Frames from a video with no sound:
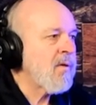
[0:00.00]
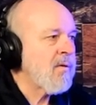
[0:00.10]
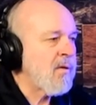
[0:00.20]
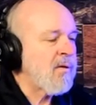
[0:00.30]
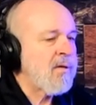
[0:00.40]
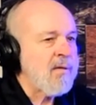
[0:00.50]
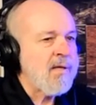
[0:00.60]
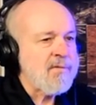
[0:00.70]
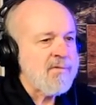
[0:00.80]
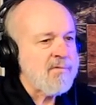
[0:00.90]
And
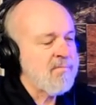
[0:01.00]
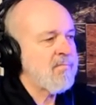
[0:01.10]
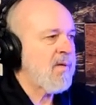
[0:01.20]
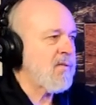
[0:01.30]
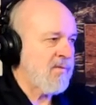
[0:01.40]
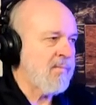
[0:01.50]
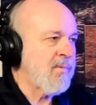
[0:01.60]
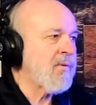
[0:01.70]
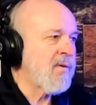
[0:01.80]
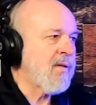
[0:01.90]
that's the
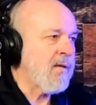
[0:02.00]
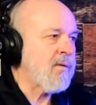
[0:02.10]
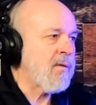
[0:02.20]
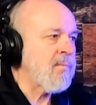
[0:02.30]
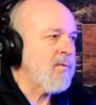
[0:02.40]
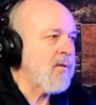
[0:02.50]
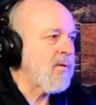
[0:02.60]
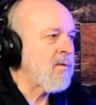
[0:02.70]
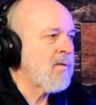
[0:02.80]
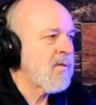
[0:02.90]
beauty of that carburetor.